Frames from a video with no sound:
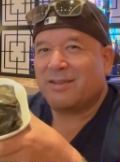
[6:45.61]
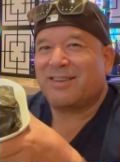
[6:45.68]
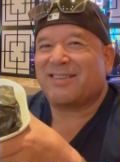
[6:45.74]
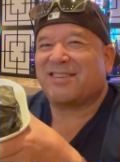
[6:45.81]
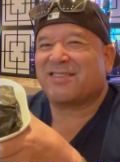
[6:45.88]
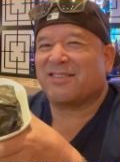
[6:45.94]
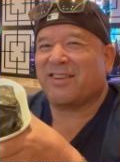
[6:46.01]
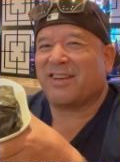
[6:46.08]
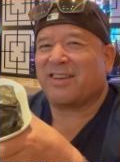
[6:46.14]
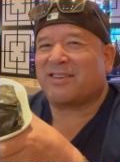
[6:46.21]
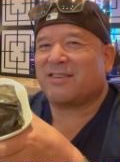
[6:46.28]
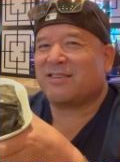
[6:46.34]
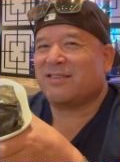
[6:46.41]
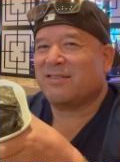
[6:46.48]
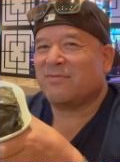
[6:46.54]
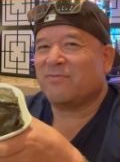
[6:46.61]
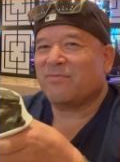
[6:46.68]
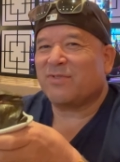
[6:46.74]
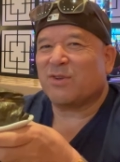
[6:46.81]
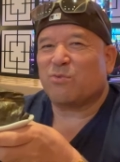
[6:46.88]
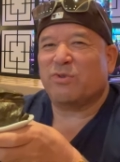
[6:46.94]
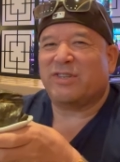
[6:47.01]
This is like
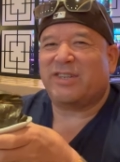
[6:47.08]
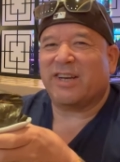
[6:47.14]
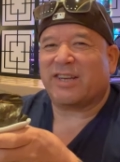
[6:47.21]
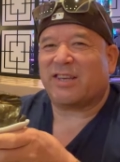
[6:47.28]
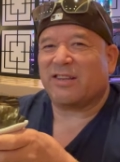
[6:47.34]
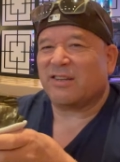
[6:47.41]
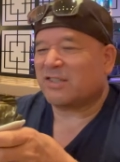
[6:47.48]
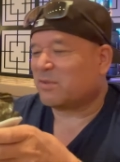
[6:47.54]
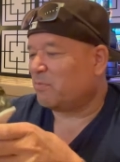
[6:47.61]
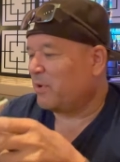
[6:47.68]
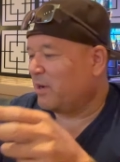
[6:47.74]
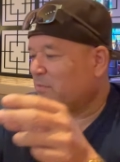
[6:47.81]
ridiculous.